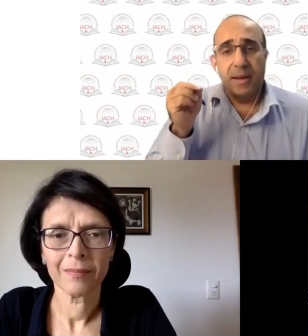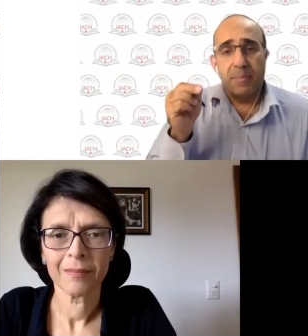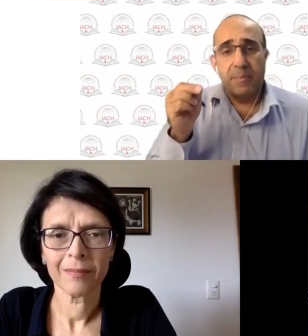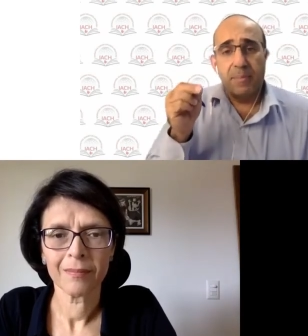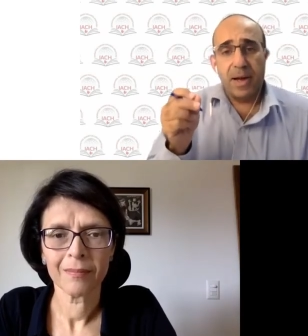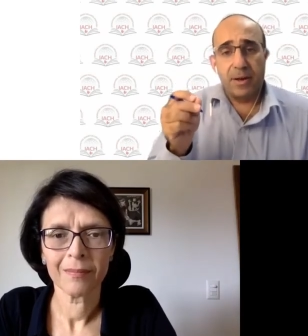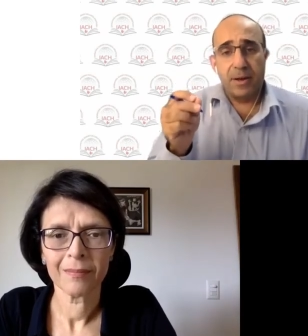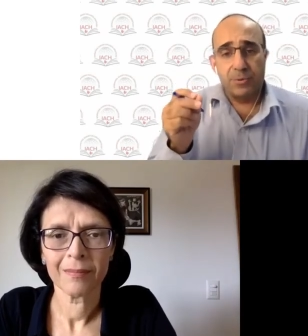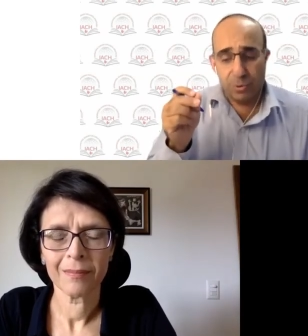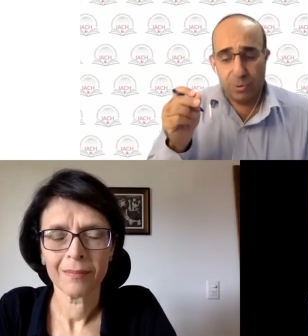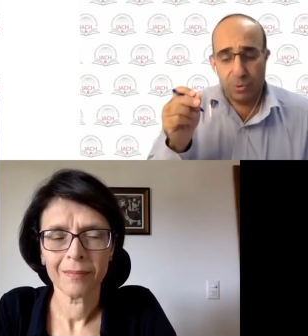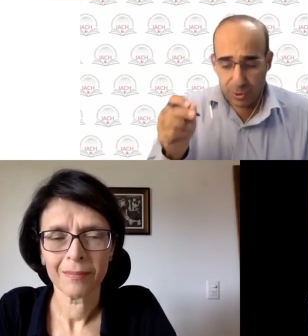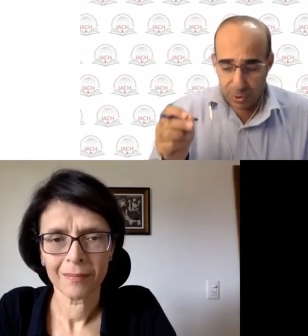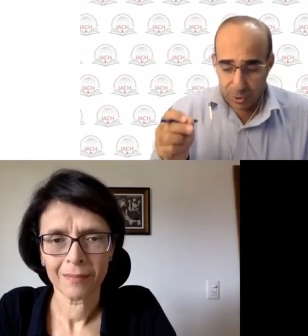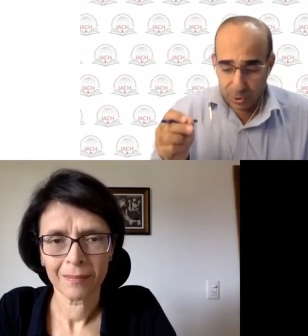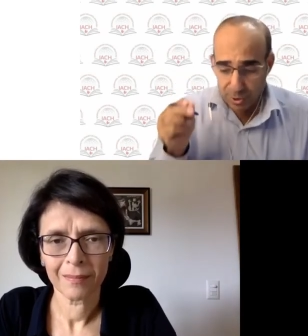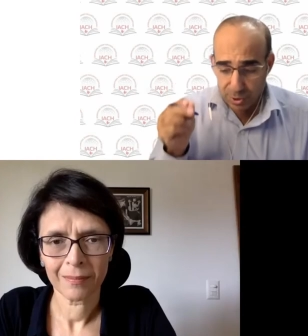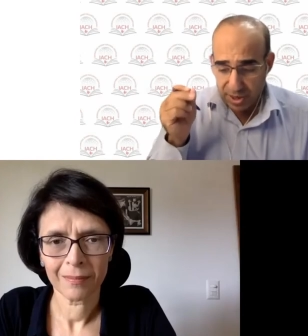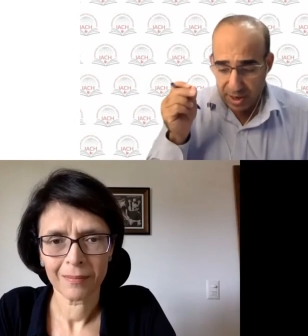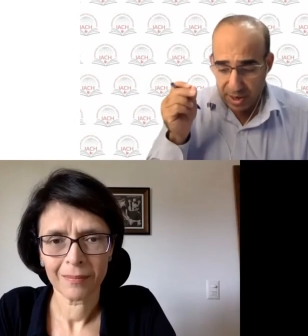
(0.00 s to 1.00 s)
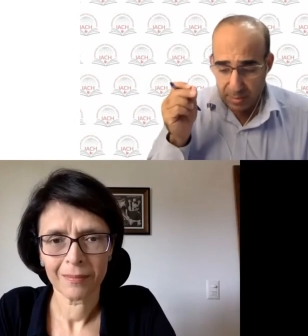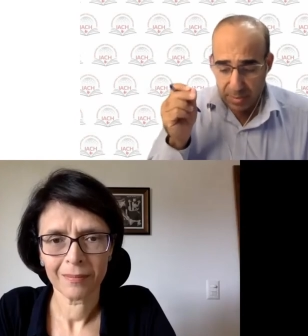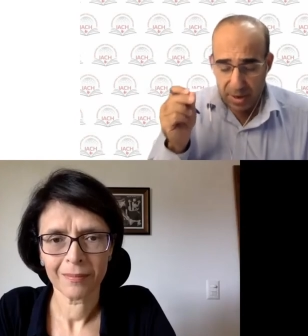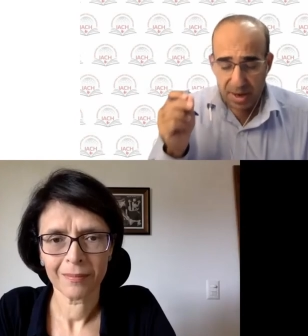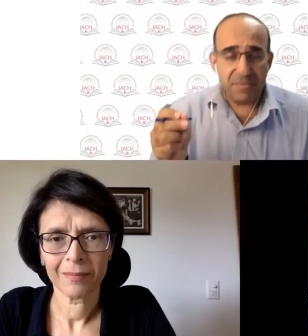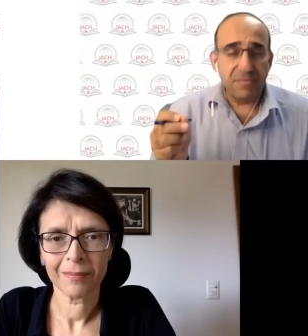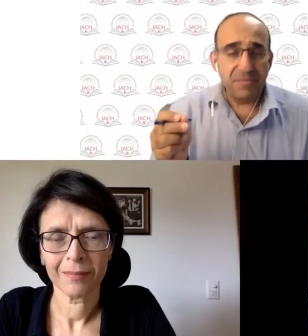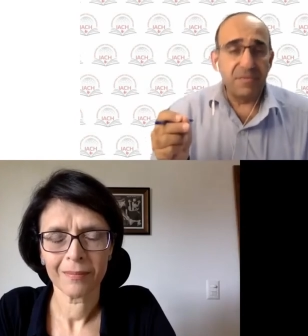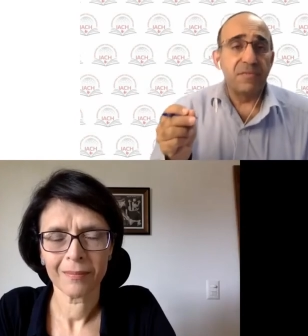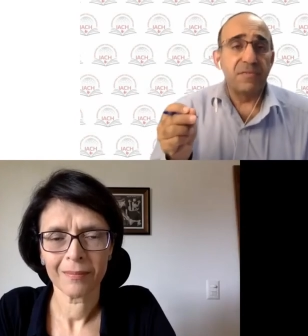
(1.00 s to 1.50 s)
Speaker 1: about reducing
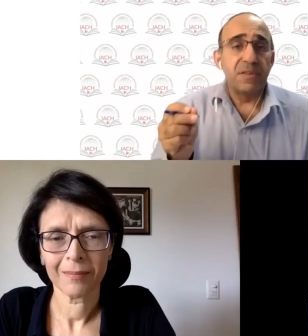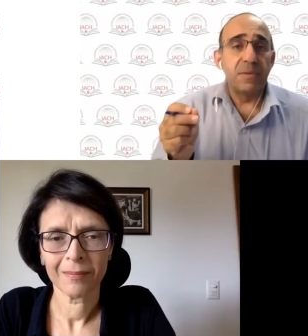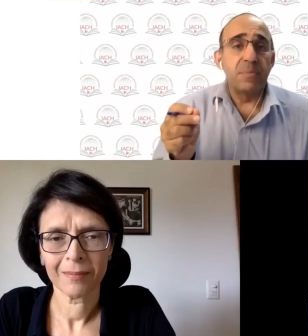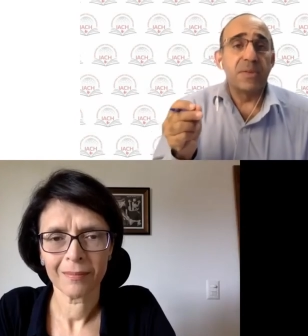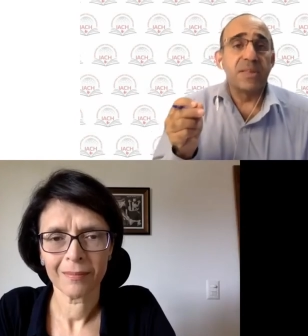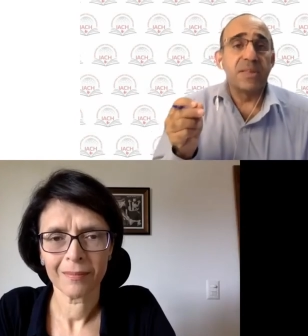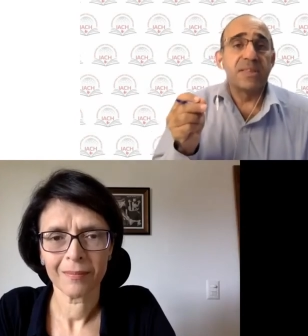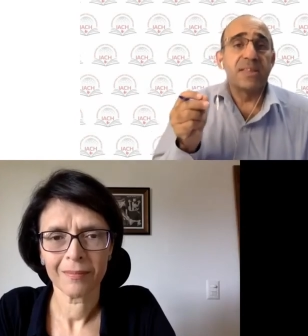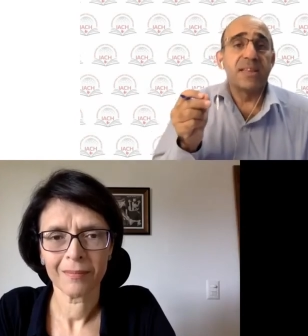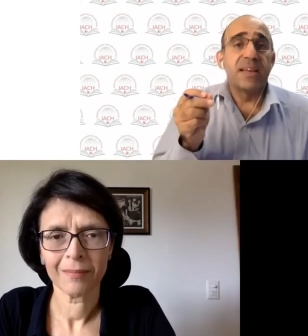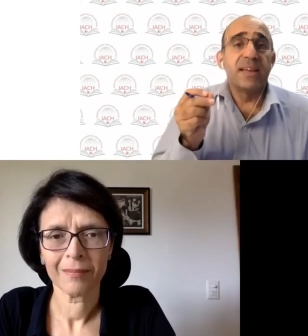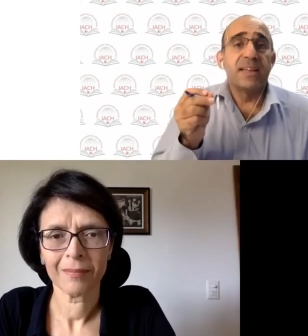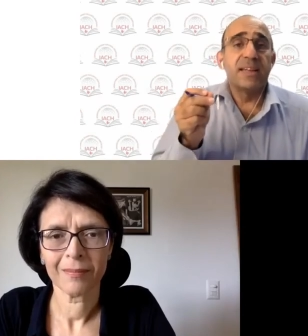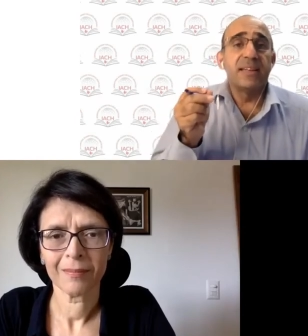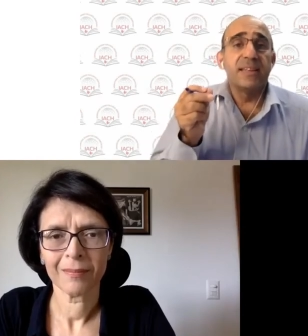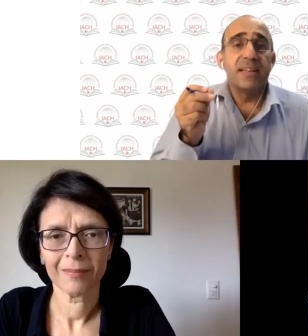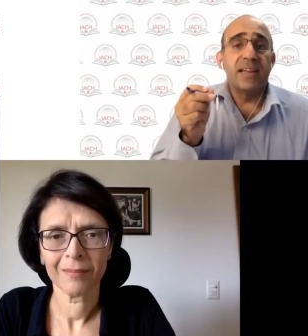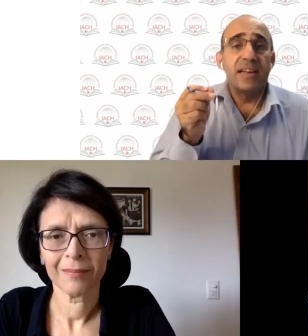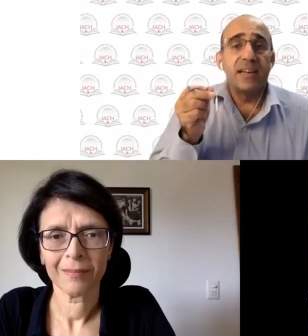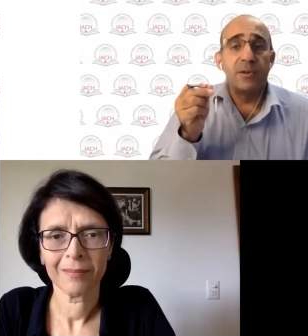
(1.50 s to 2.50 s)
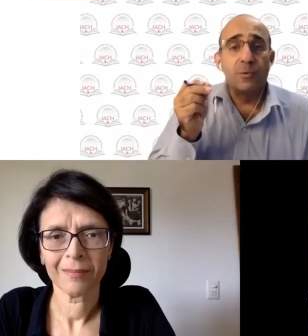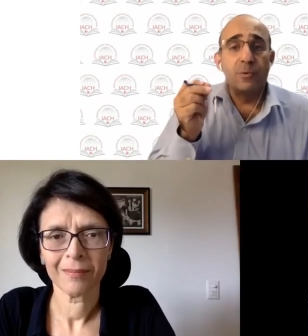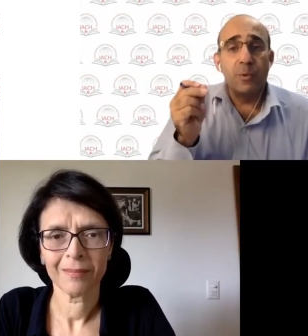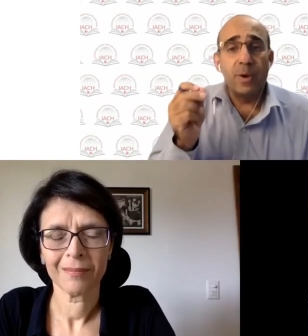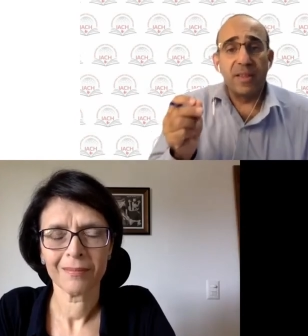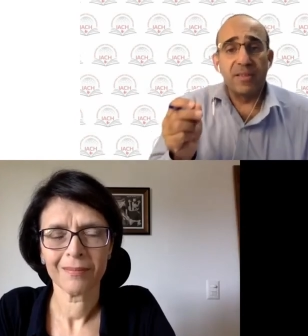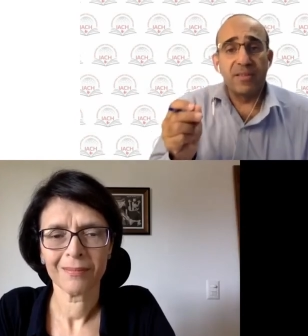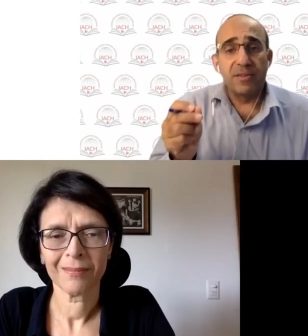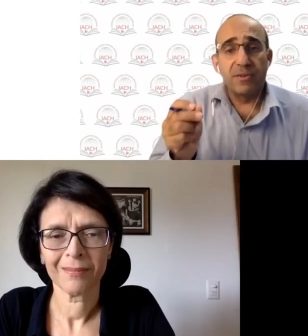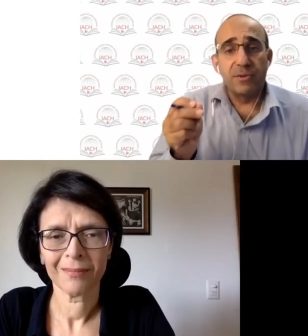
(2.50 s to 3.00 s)
by 50% and
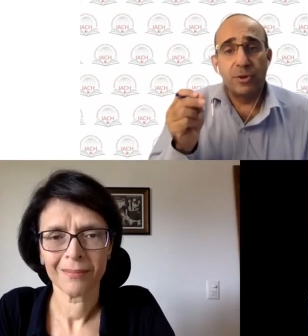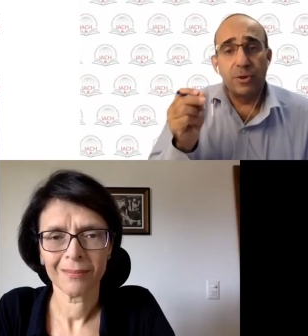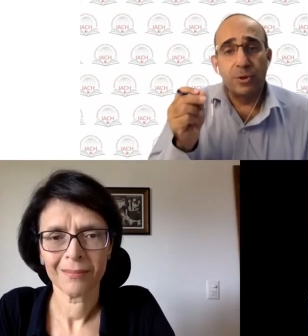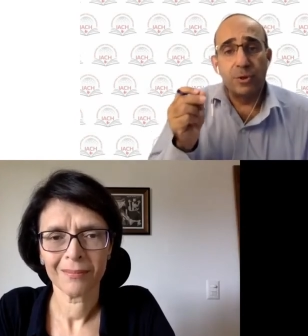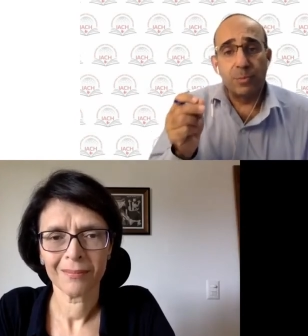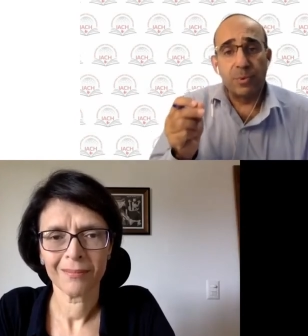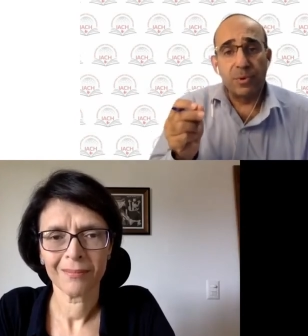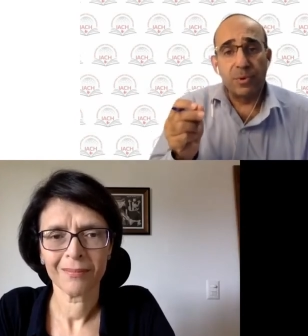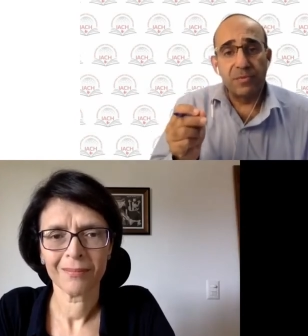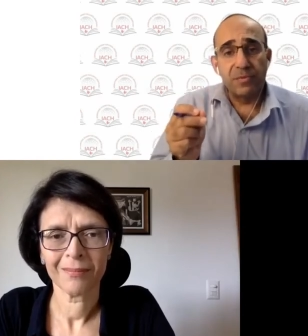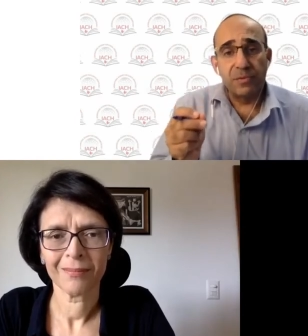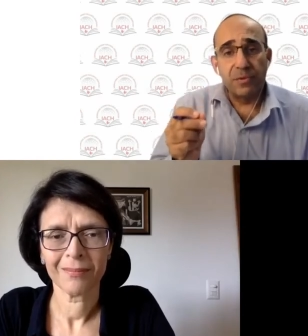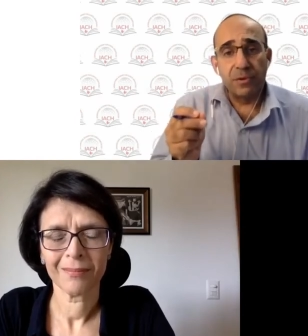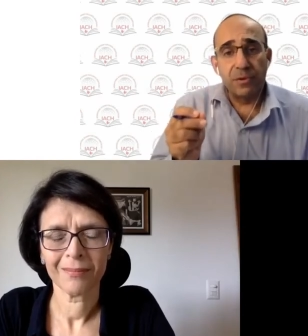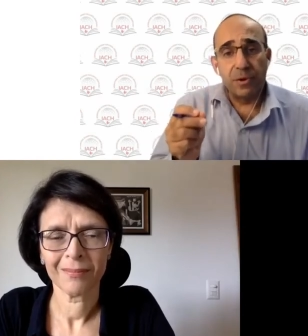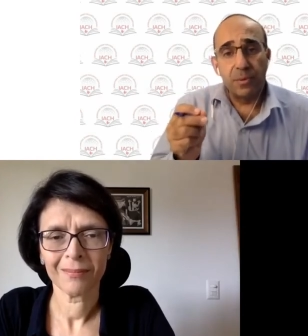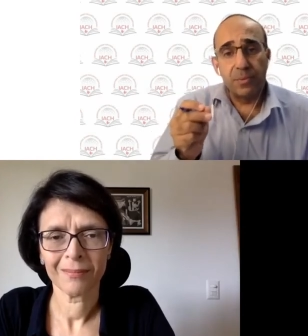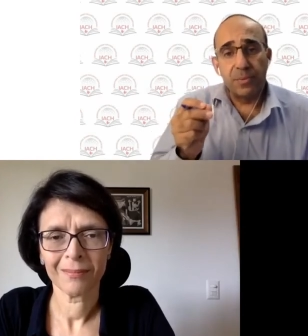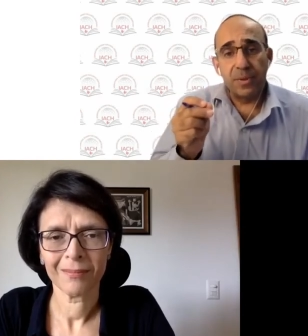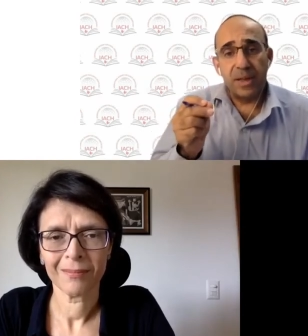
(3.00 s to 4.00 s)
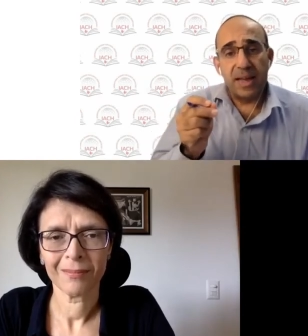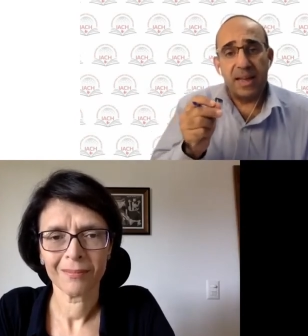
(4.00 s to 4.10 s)
whether you performed